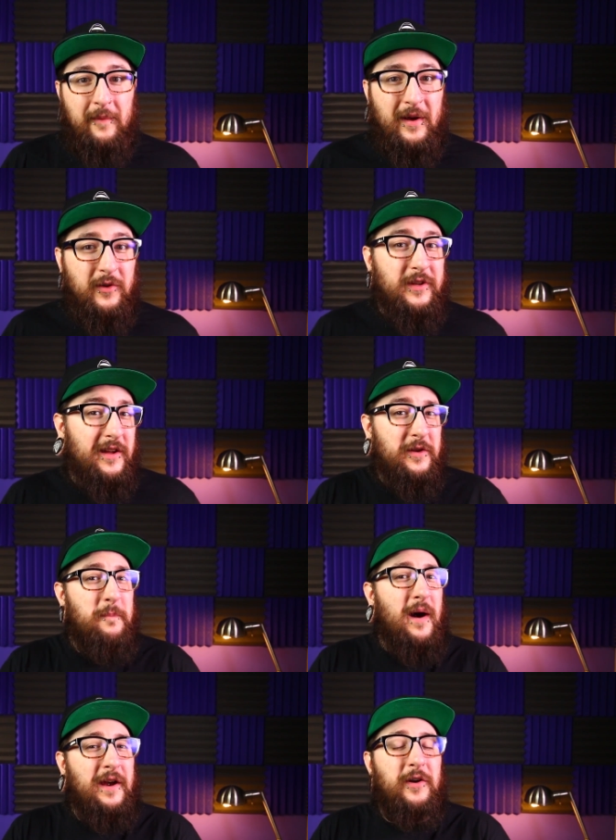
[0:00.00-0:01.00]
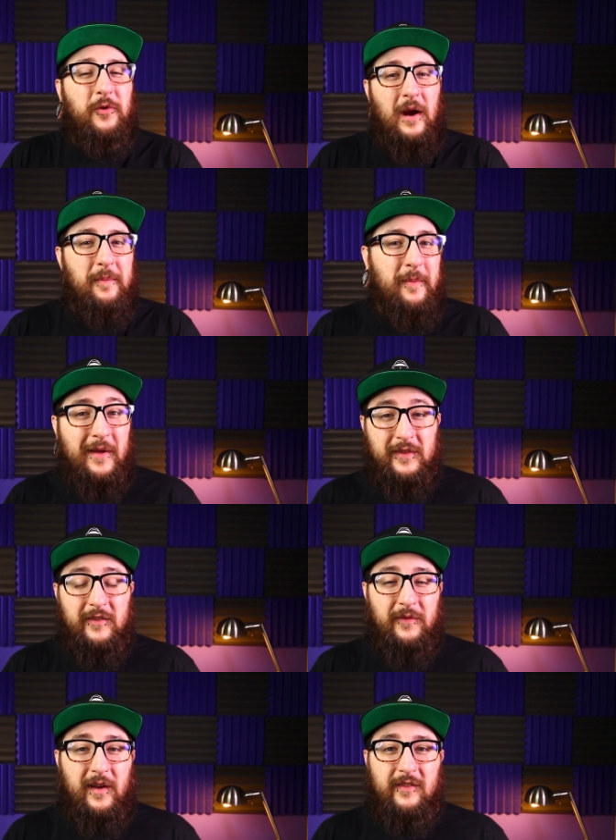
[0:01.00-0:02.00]
And my only other minor gripe about
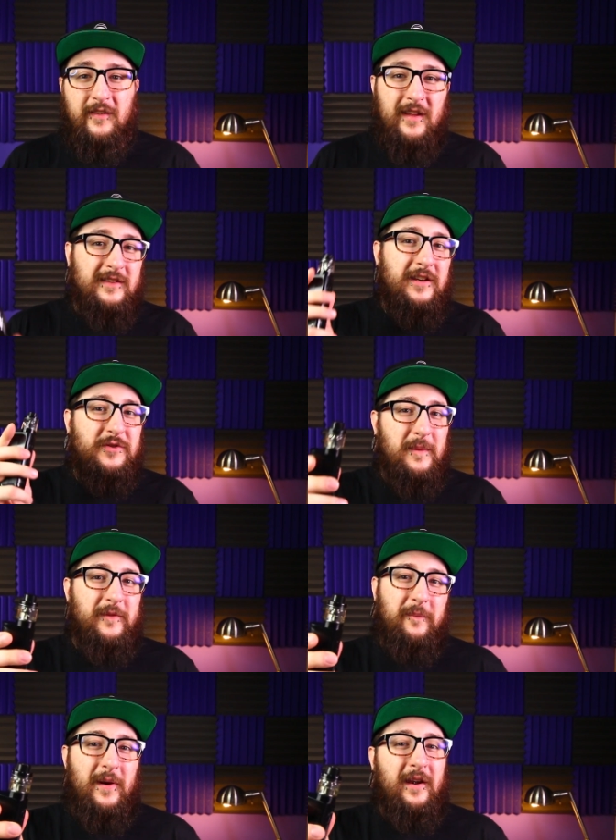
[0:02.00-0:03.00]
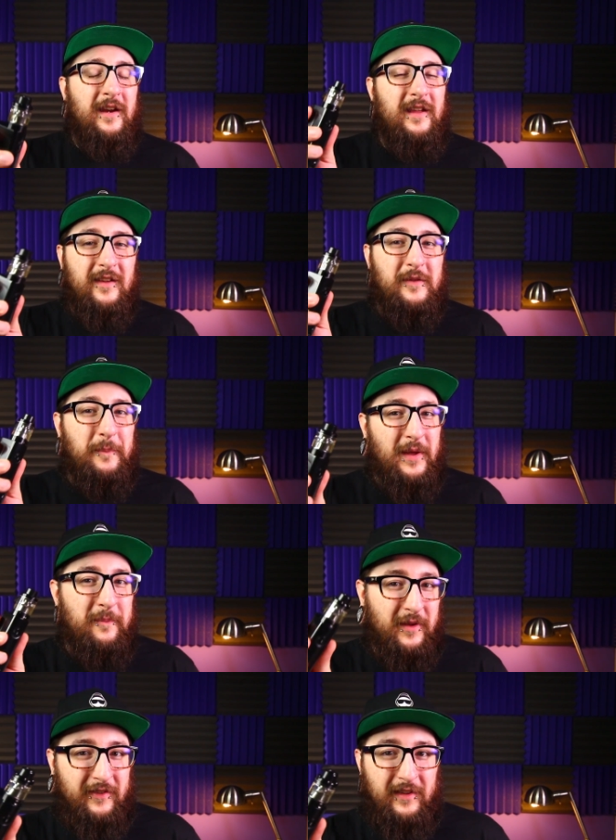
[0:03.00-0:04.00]
this device is that the drip tip on it is a
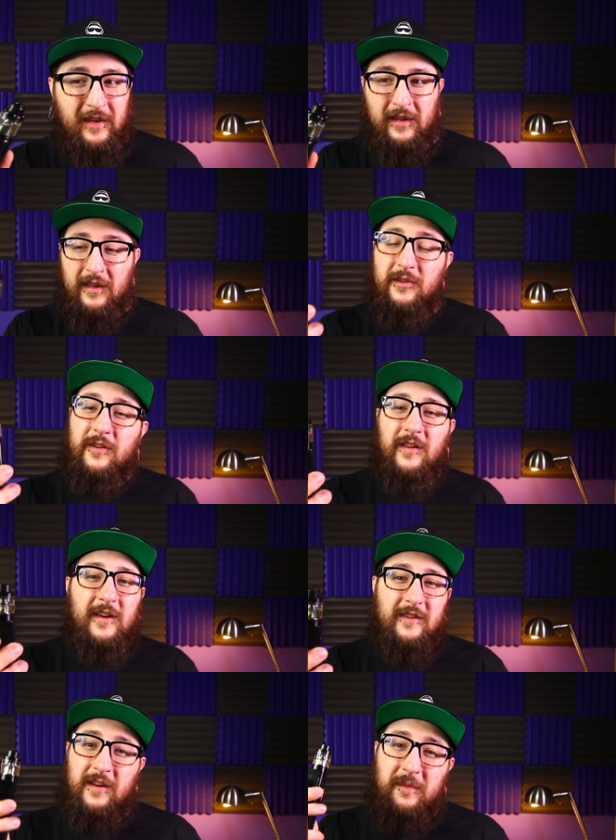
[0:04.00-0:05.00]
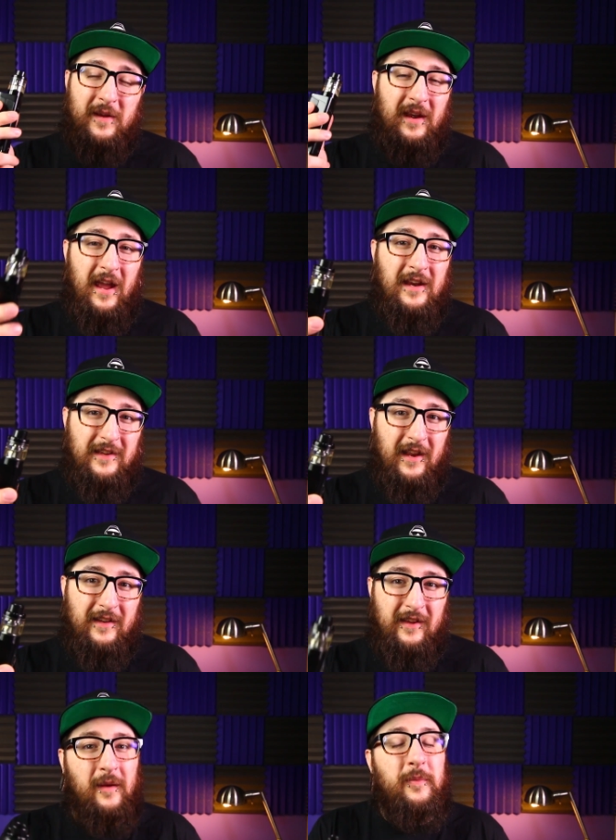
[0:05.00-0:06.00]
bit misleading. It looks like it's going to be an
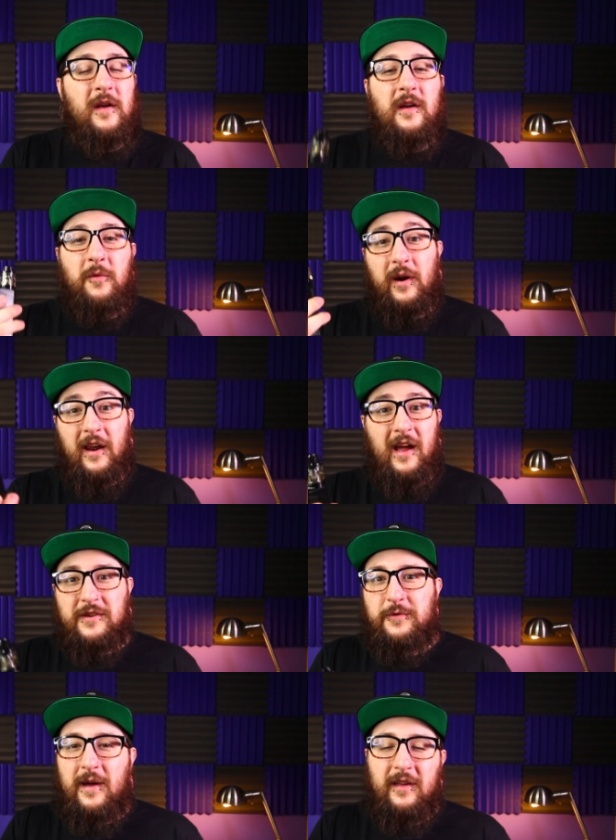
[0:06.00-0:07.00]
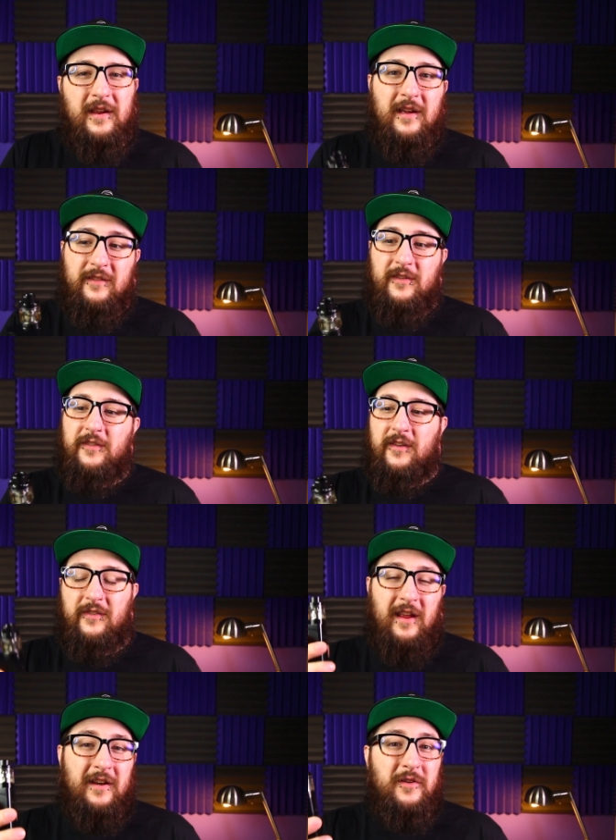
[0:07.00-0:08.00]
810 tip, when in actuality, it's just a
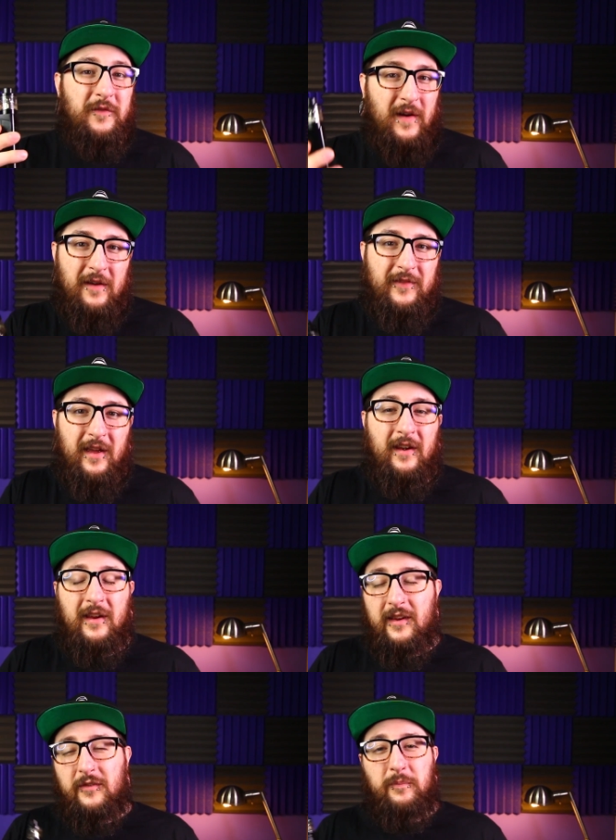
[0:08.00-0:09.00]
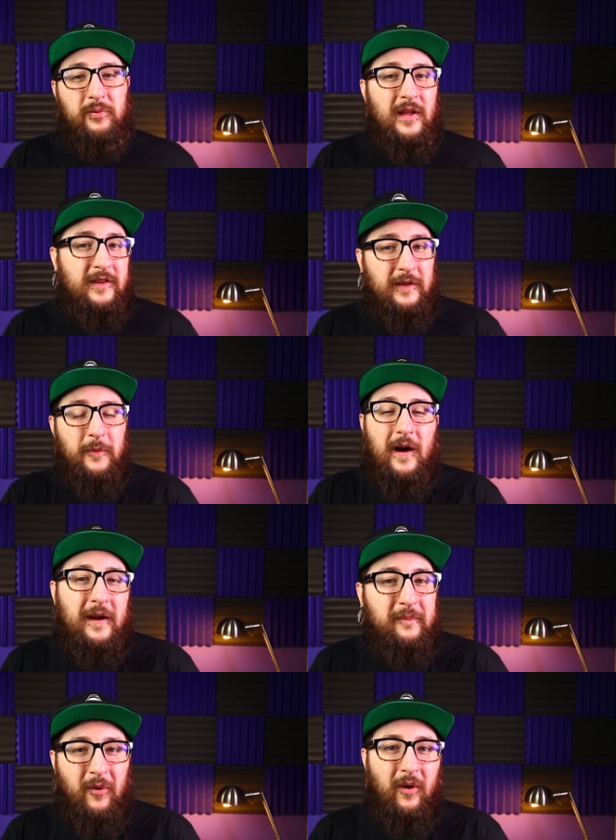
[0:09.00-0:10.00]
standard 510. It is plenty
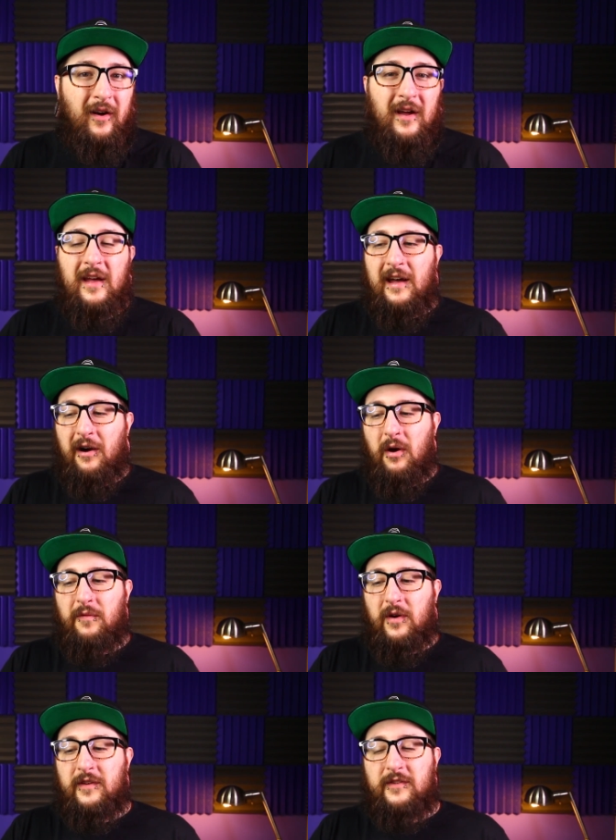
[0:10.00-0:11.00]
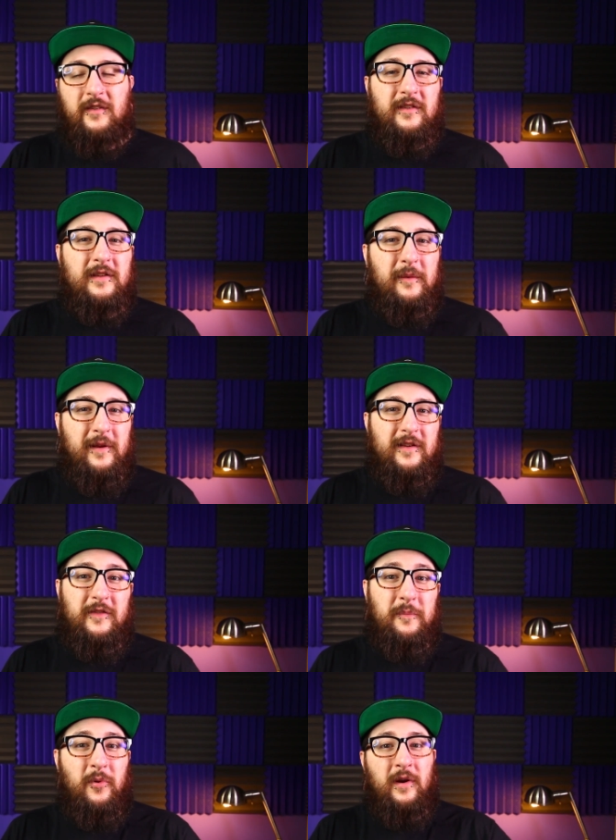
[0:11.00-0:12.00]
wide bore. However, it's just a little bit
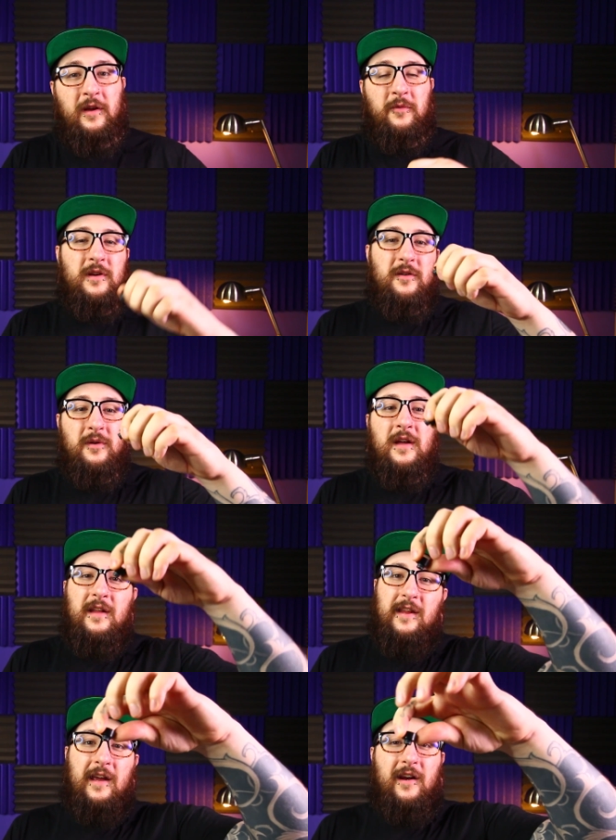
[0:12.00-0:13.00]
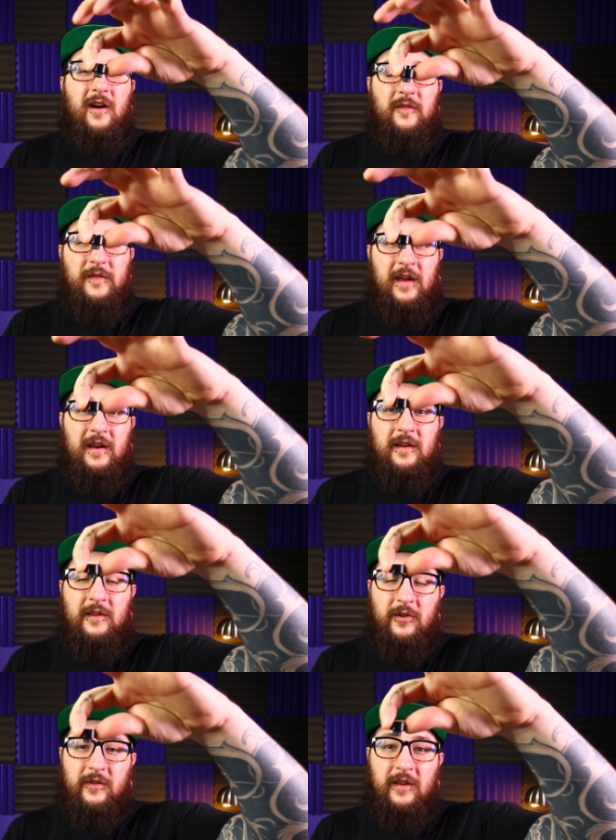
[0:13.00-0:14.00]
disappointing when you take it off and
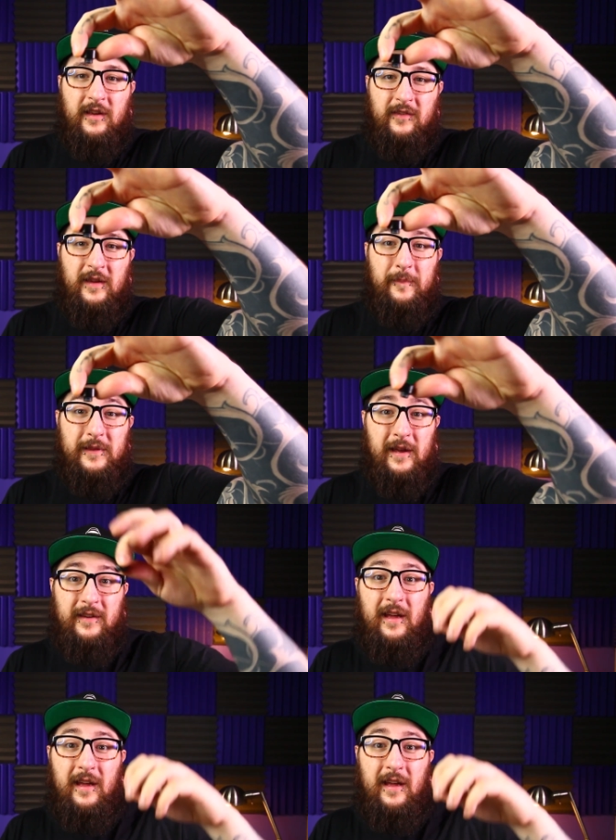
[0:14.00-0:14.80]
it looks like it skipped leg